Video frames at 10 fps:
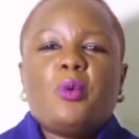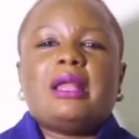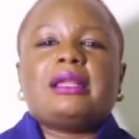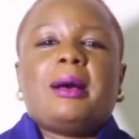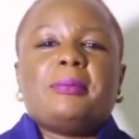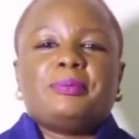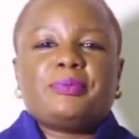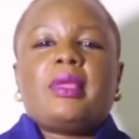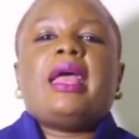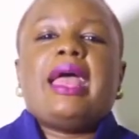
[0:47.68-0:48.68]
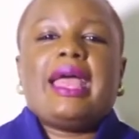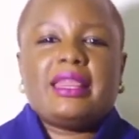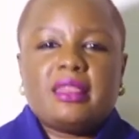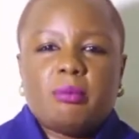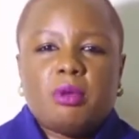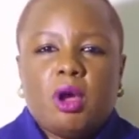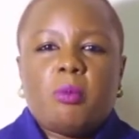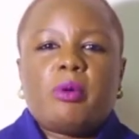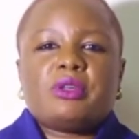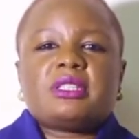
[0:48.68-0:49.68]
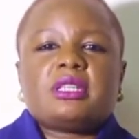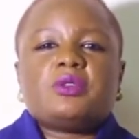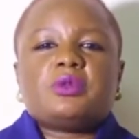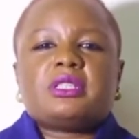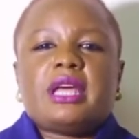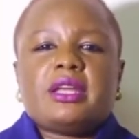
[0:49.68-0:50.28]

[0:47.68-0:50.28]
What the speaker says: Welcome. In the blog post, it was